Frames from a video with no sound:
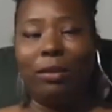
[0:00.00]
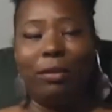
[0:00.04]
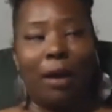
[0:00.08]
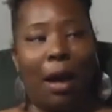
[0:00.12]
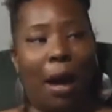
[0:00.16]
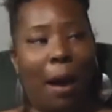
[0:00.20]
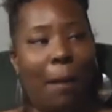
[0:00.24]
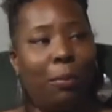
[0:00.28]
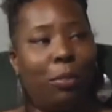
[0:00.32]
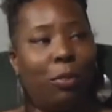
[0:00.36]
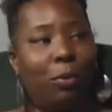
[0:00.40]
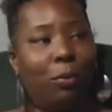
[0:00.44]
the
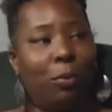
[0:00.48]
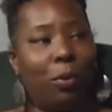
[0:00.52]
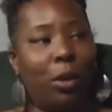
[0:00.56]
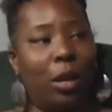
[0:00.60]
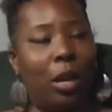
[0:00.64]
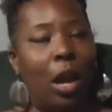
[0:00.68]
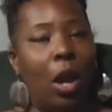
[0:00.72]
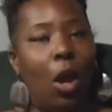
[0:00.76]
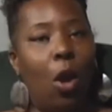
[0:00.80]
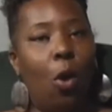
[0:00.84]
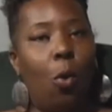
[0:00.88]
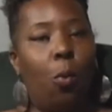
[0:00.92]
top
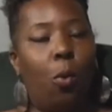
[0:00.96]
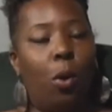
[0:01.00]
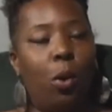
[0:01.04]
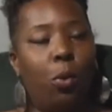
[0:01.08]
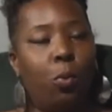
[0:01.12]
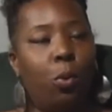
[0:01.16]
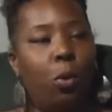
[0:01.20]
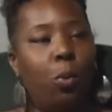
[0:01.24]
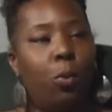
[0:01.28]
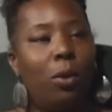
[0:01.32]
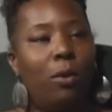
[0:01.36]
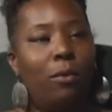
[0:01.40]
three. Top
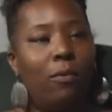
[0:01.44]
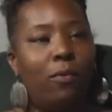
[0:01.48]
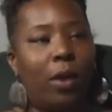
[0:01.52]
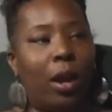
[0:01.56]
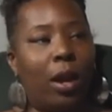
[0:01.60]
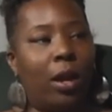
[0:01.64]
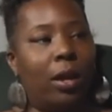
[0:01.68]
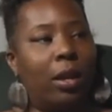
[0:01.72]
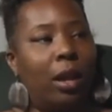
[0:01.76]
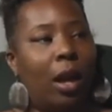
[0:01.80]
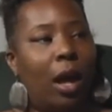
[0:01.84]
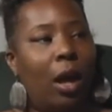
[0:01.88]
when will three. we
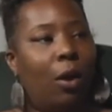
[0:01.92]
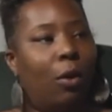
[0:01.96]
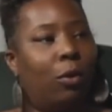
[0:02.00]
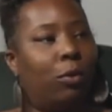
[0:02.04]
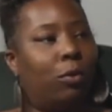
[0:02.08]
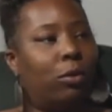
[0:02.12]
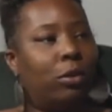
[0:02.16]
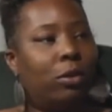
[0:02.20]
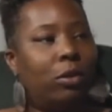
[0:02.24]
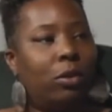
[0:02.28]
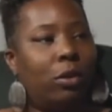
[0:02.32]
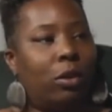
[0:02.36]
find
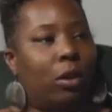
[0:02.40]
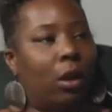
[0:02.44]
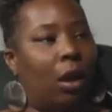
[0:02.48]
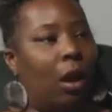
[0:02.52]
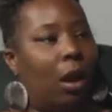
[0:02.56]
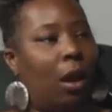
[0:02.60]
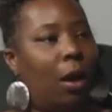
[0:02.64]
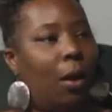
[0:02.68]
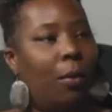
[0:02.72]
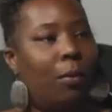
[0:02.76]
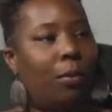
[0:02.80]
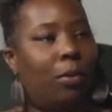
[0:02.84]
out
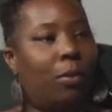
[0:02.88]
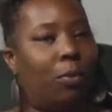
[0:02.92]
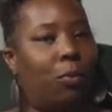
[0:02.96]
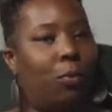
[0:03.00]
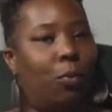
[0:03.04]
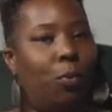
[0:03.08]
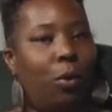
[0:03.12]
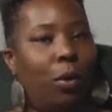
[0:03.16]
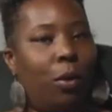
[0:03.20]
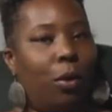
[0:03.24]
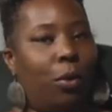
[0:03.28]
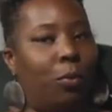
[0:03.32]
uh,
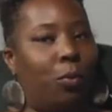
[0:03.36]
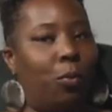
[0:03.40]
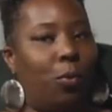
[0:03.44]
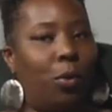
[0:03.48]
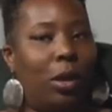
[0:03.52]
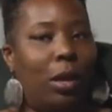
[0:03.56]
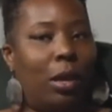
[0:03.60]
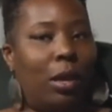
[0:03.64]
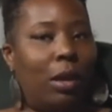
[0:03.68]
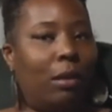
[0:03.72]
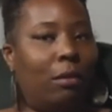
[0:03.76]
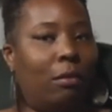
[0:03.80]
when
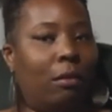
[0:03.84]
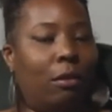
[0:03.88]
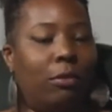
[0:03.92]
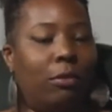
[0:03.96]
we